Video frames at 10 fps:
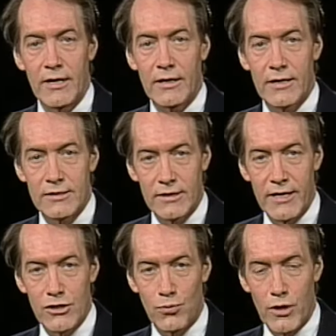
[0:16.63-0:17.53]
Ink, his
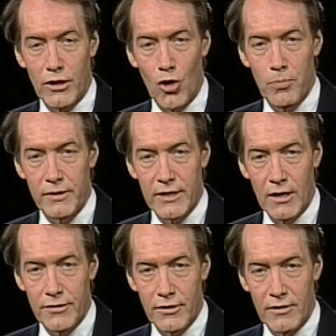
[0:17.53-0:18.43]
latest work, opened
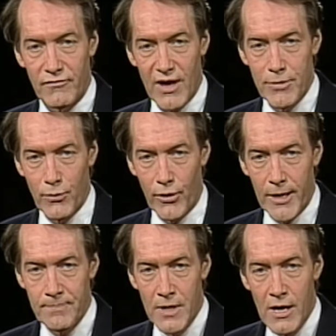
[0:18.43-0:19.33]
in London in
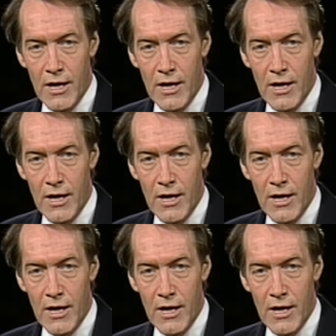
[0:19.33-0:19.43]
February.